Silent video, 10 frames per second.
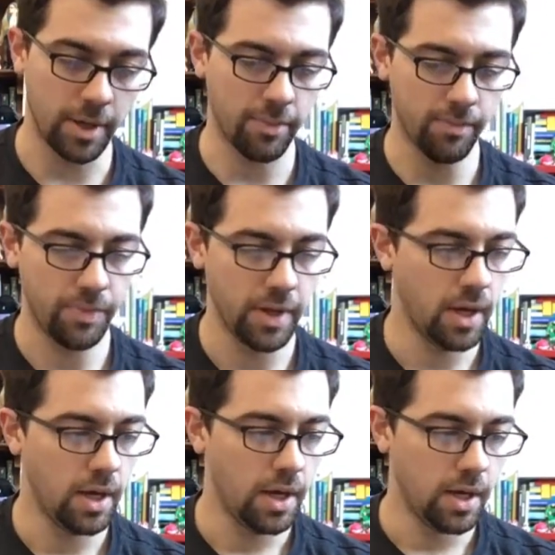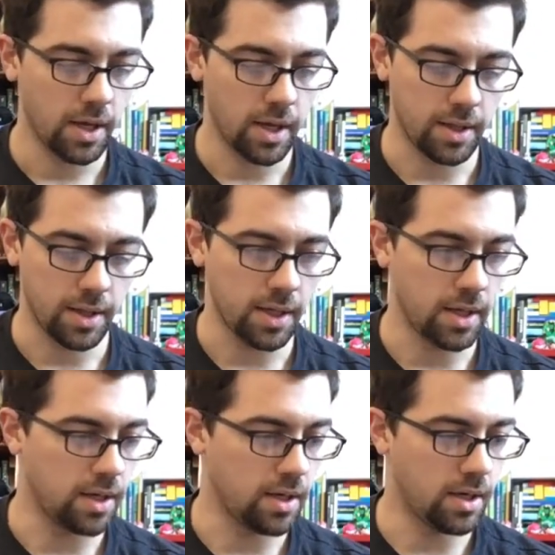about. And
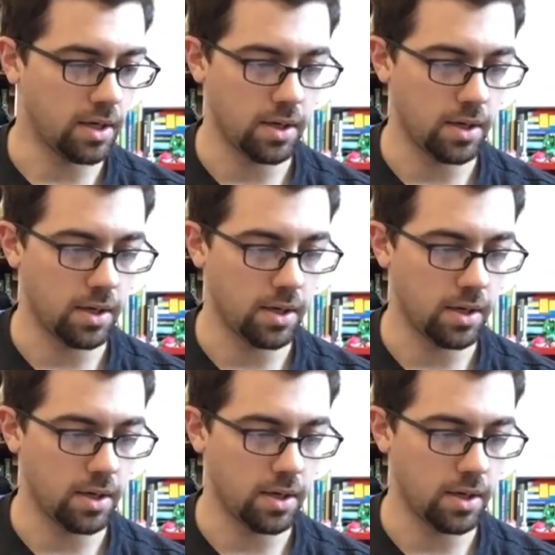then,